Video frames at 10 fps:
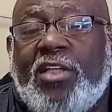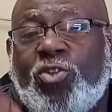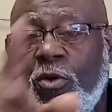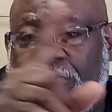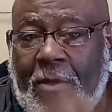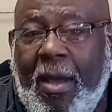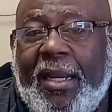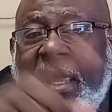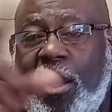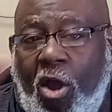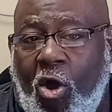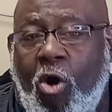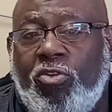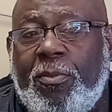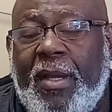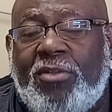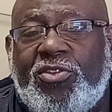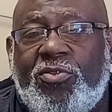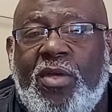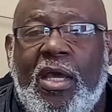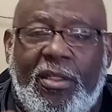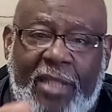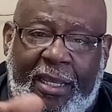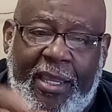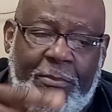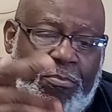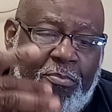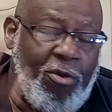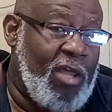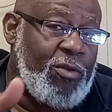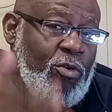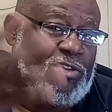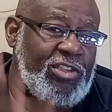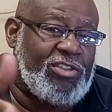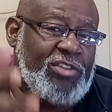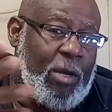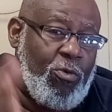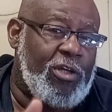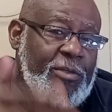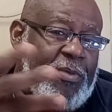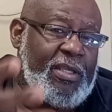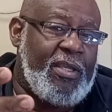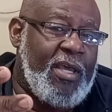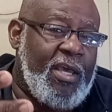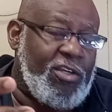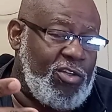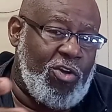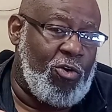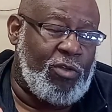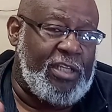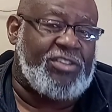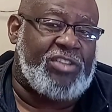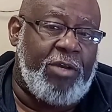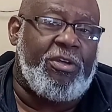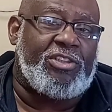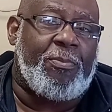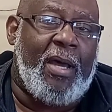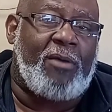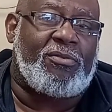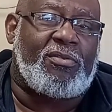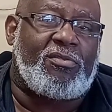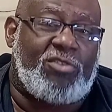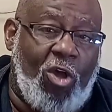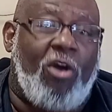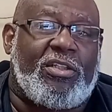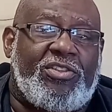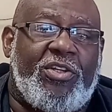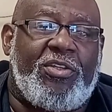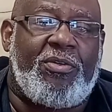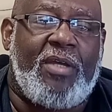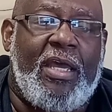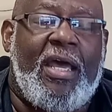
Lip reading: So if somebody had called about you, like a brother or sister that wanted to be, get serious about talking to you,